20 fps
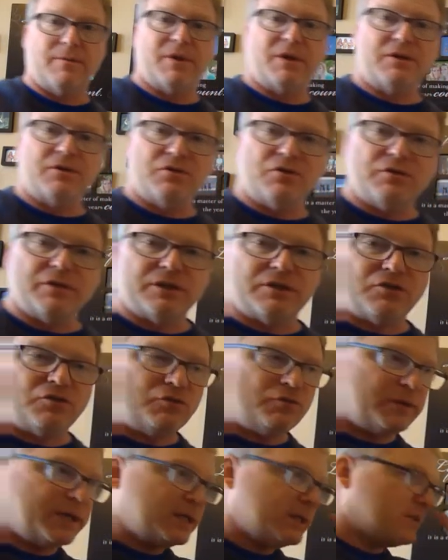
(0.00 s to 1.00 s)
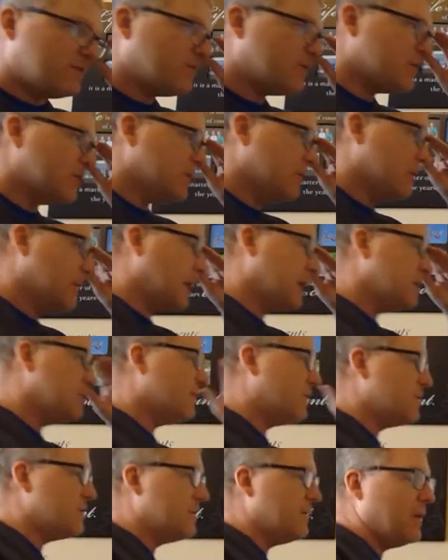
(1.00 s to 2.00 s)
I'm going to do it two ways for you, okay?
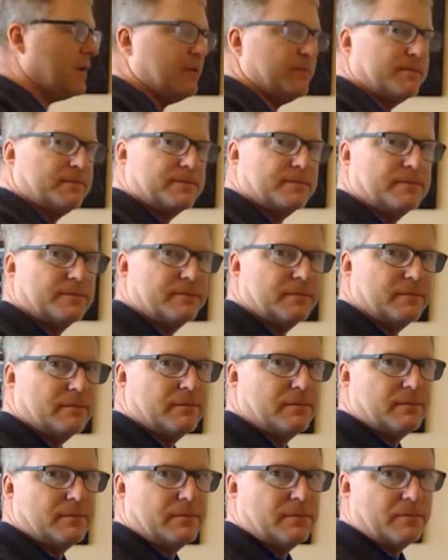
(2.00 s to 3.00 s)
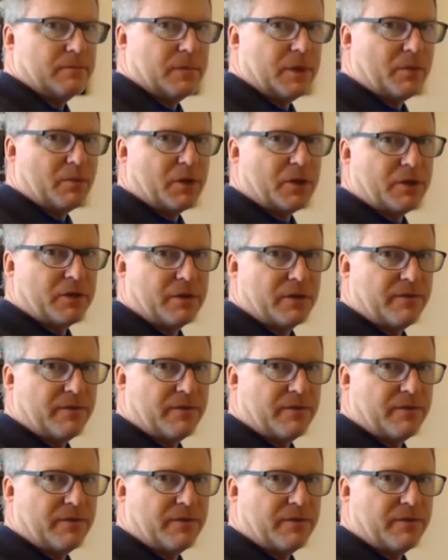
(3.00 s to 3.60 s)
First of all, remember,